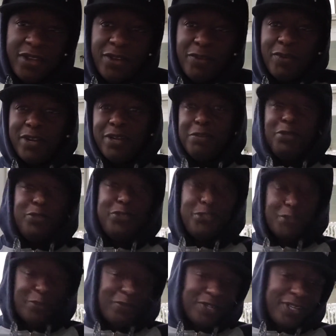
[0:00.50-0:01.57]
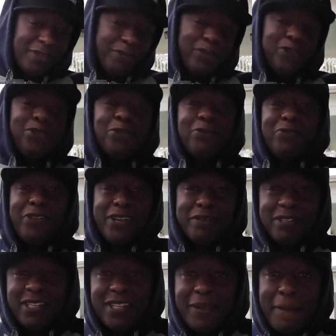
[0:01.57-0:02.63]
What up, YouTube? What up, YouTube
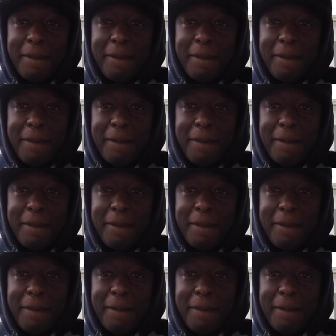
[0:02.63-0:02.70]
family?